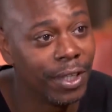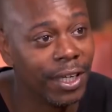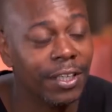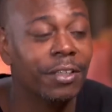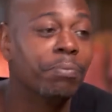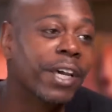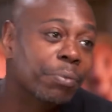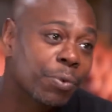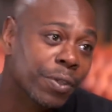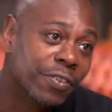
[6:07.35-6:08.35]
And then the
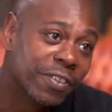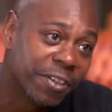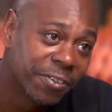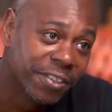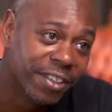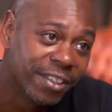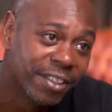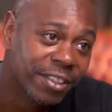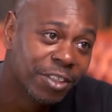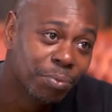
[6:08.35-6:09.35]
baboon gets thirsty.
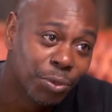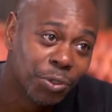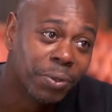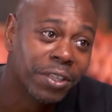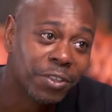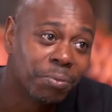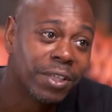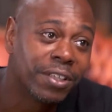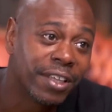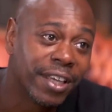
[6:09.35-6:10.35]
The bushman lets him
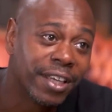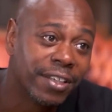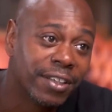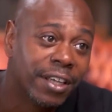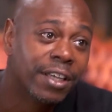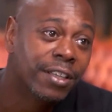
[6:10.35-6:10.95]
out the cage.